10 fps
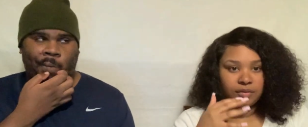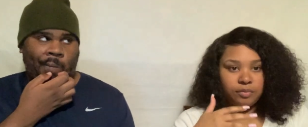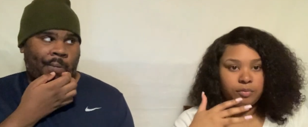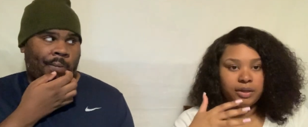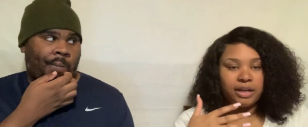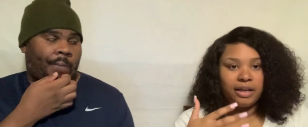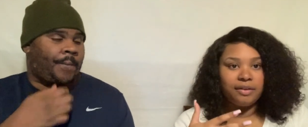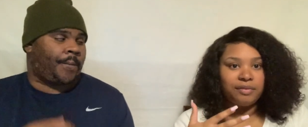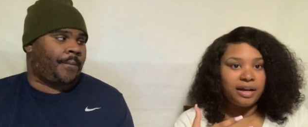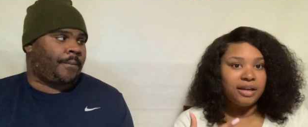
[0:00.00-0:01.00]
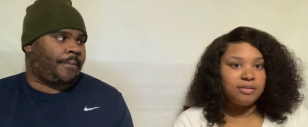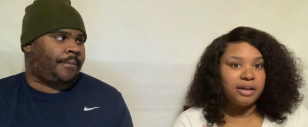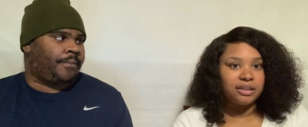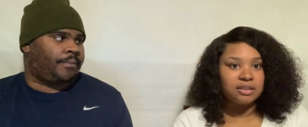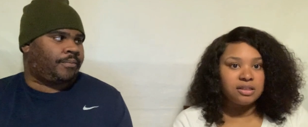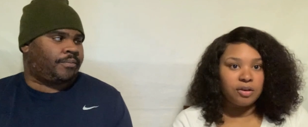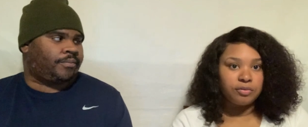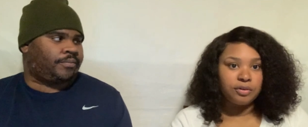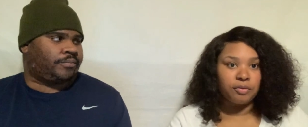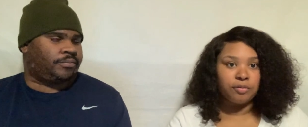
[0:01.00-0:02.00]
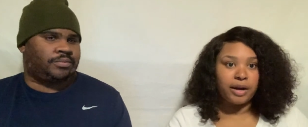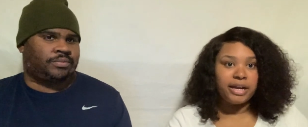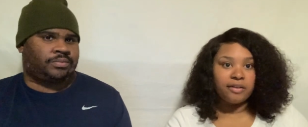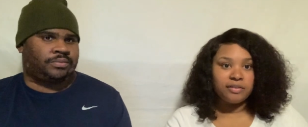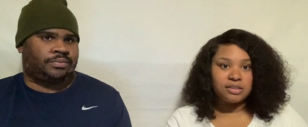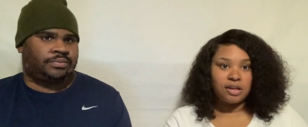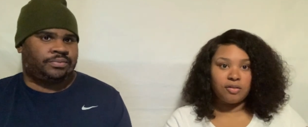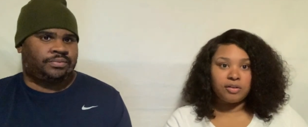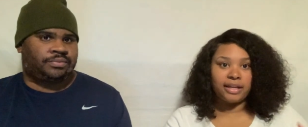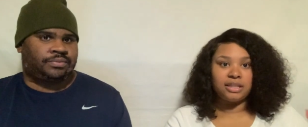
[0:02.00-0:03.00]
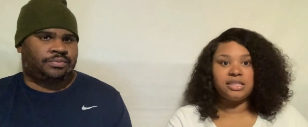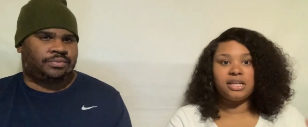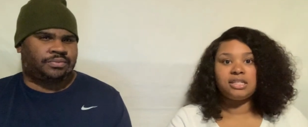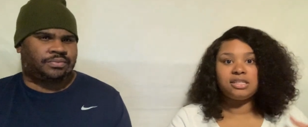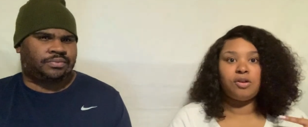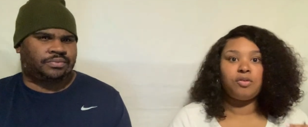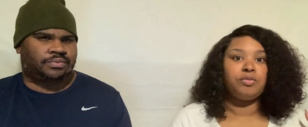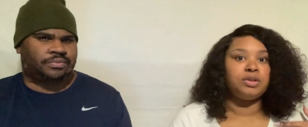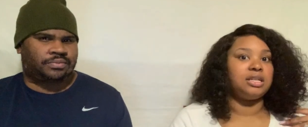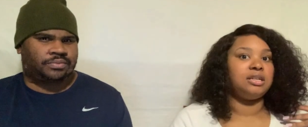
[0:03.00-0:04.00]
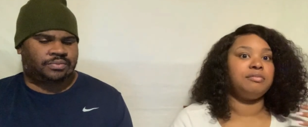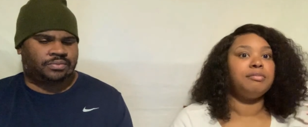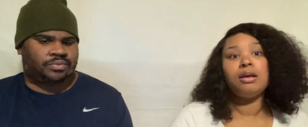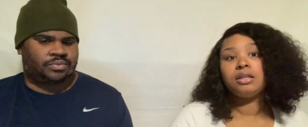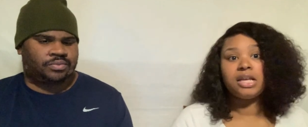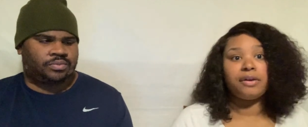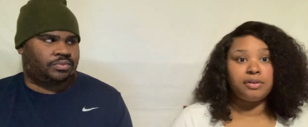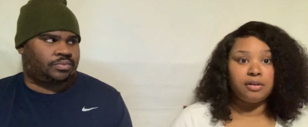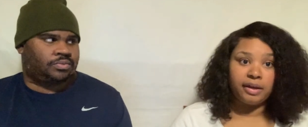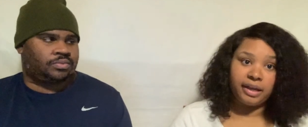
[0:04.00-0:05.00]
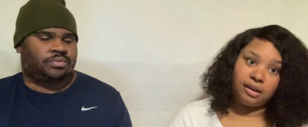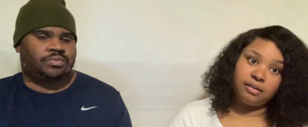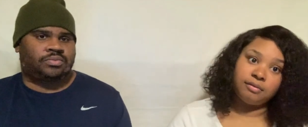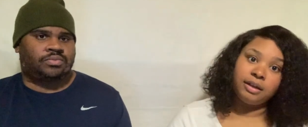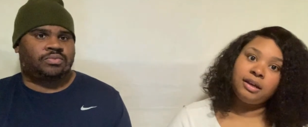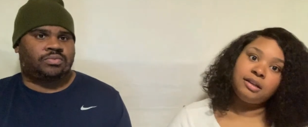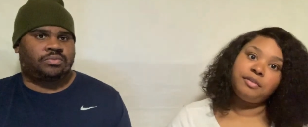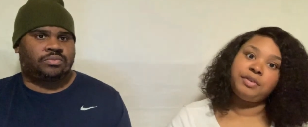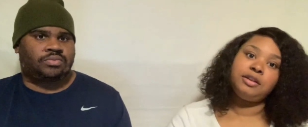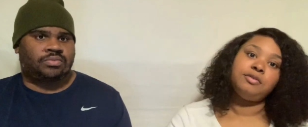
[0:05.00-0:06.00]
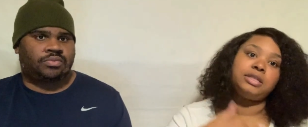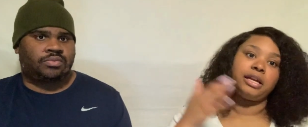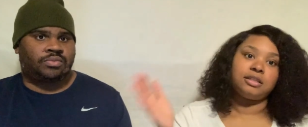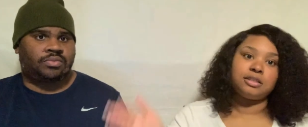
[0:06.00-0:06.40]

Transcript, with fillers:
Speaker 1: whatever how you like the song, the rate of the song. Like say the song was a seven or 8 mm-hmm. the video was like a